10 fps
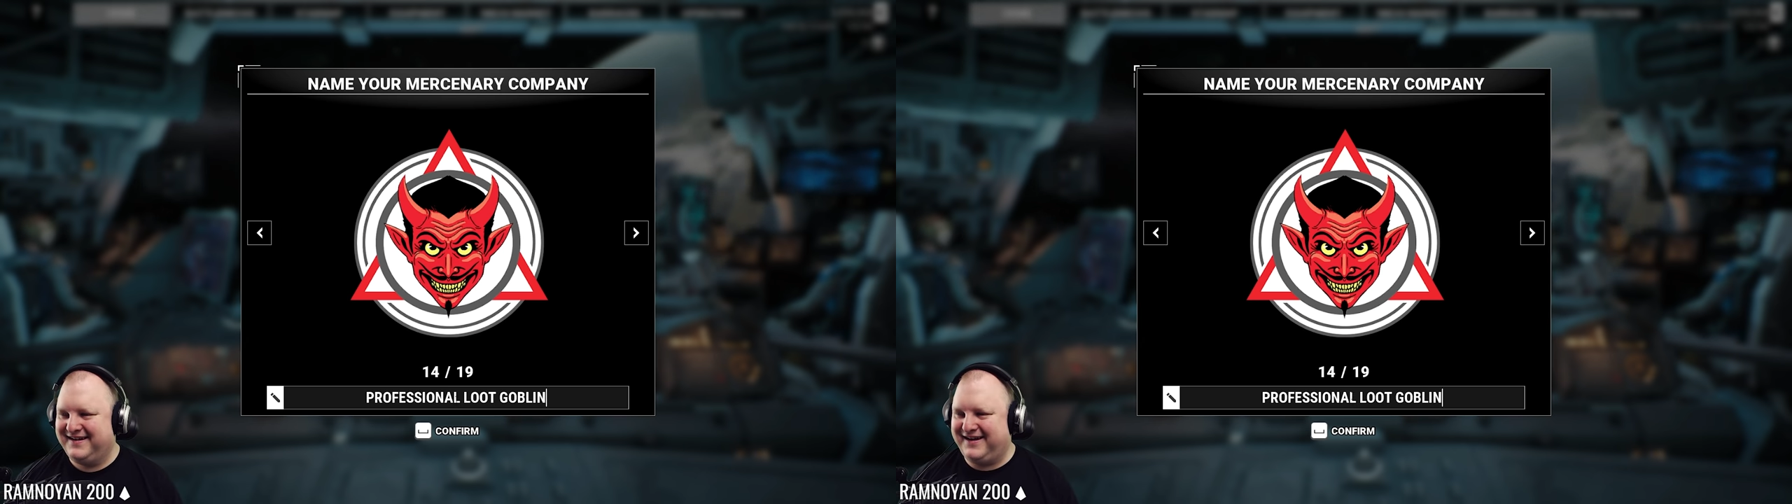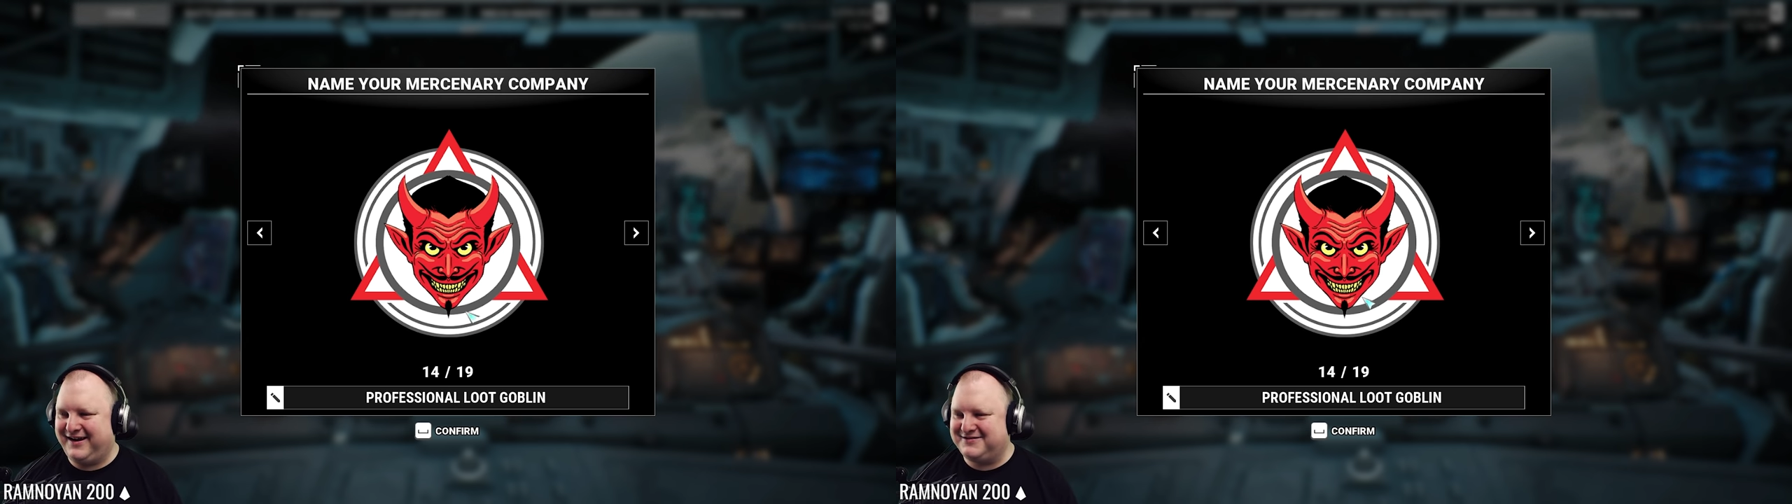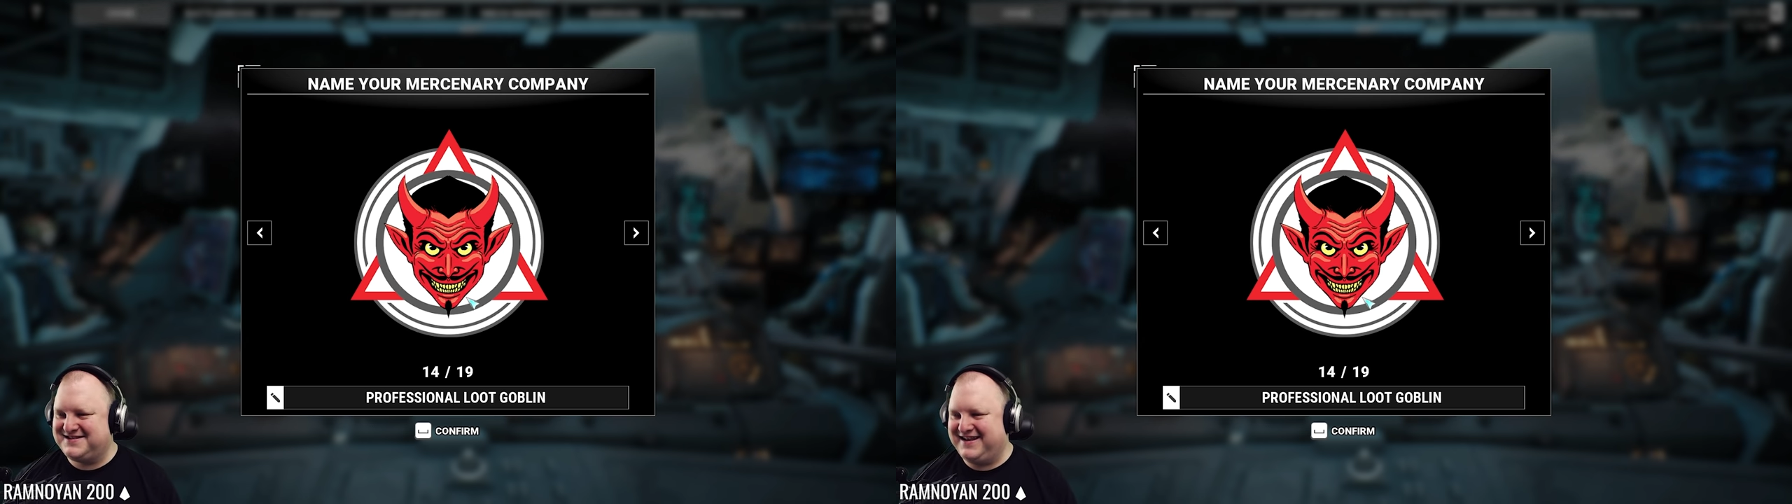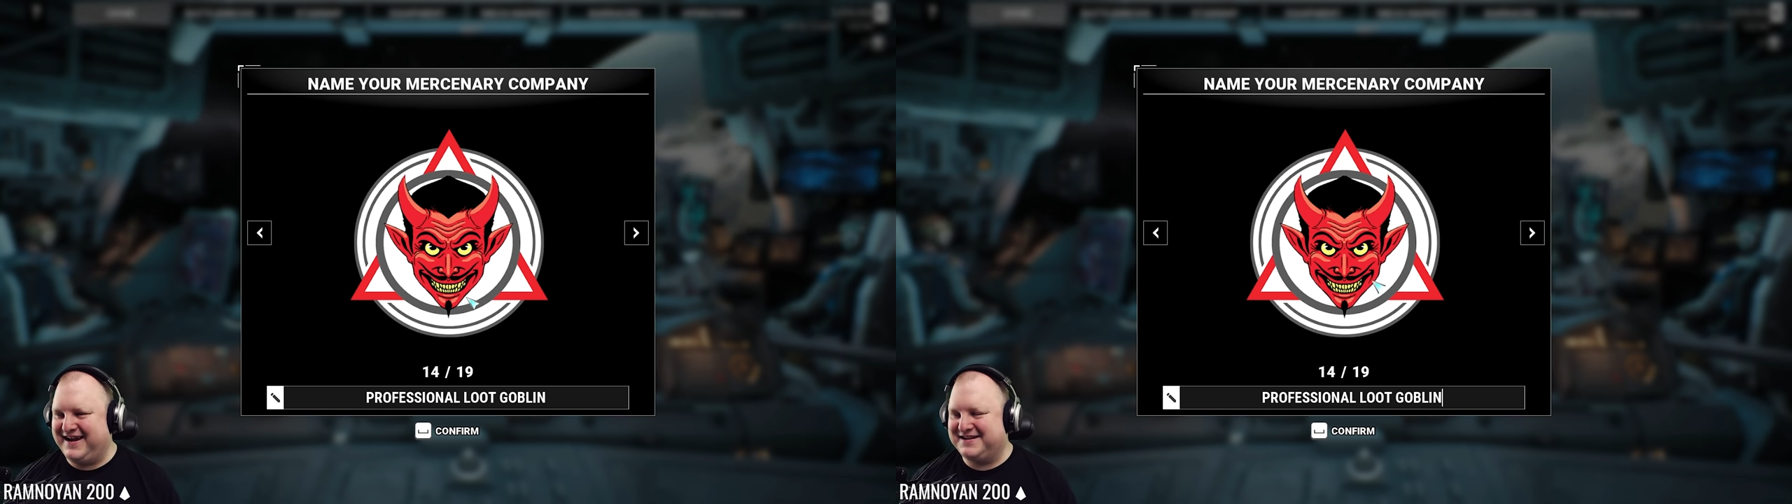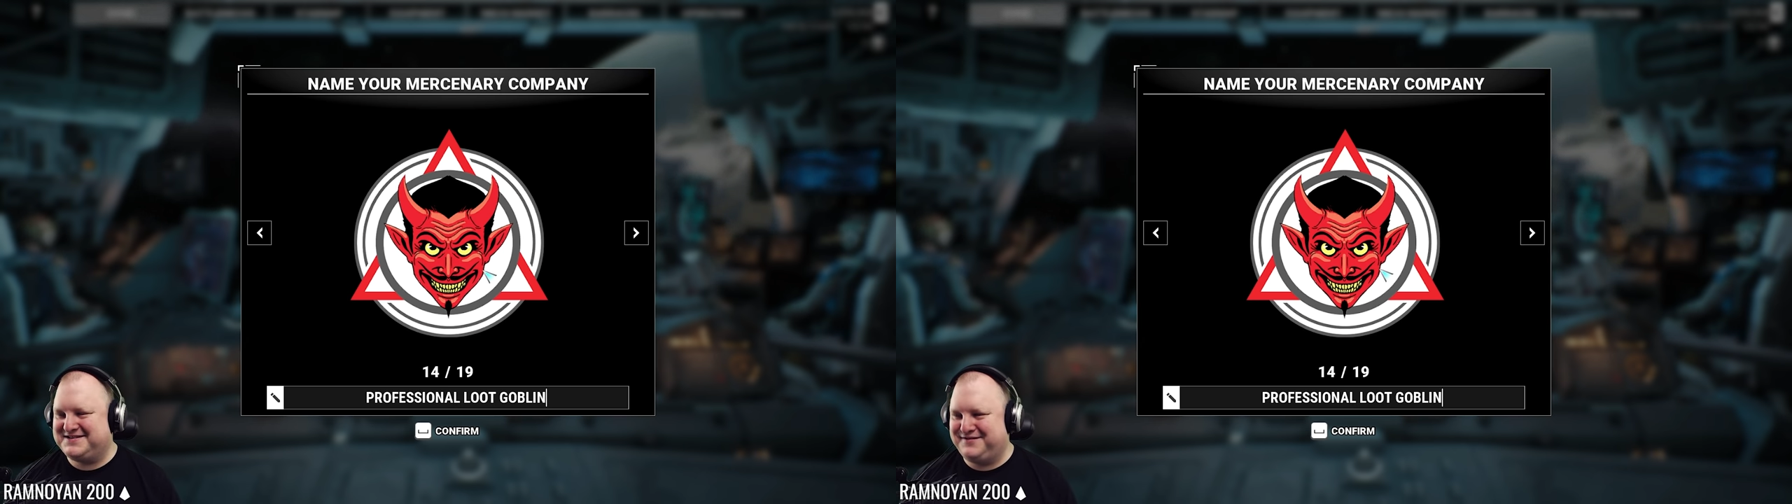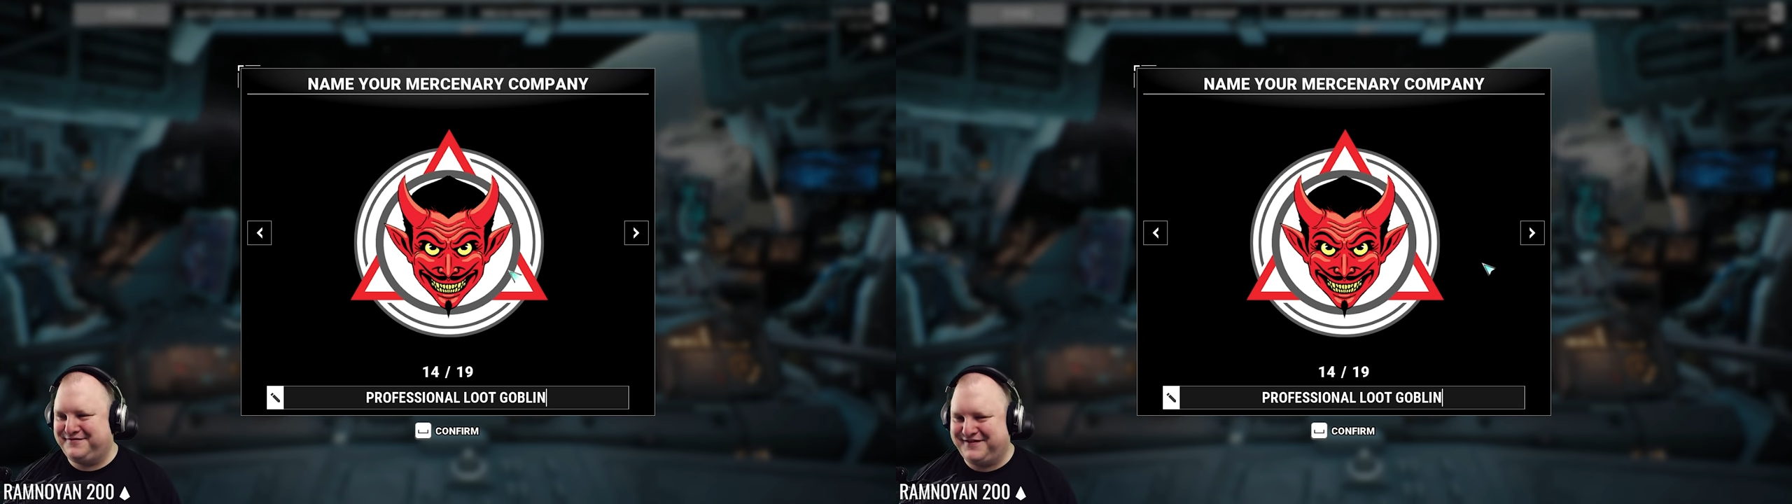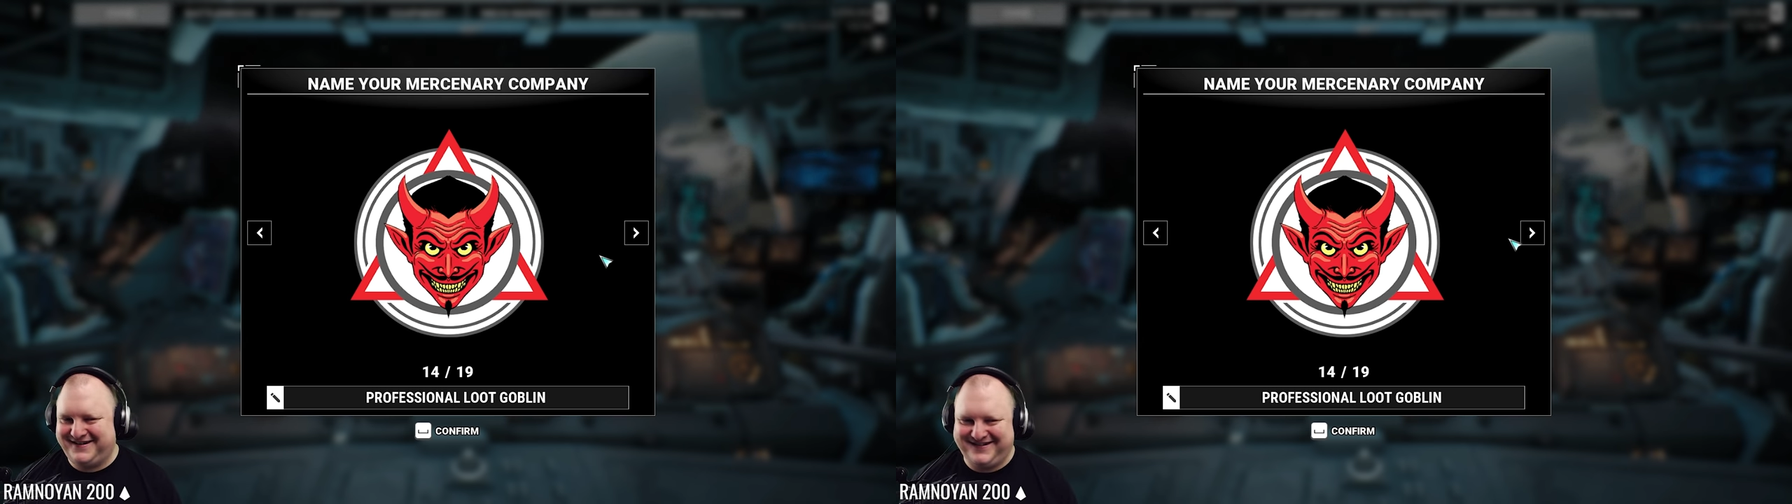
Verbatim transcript: House Liatsifer.